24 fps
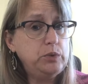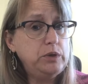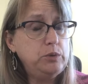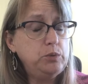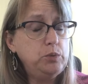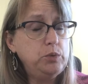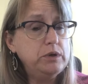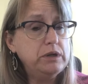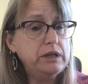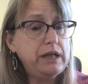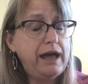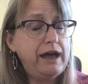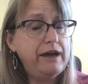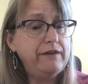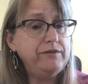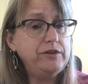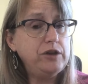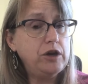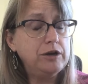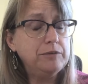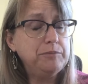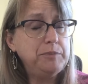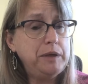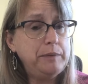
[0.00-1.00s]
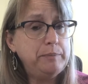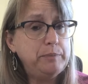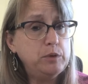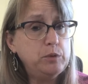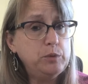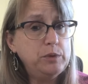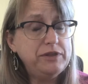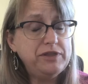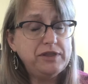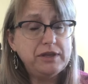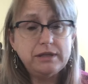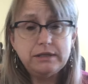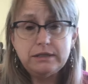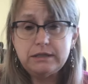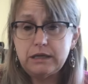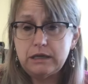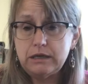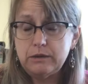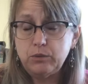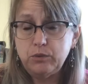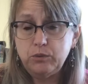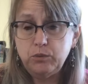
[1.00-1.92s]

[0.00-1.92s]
we will have young people with us.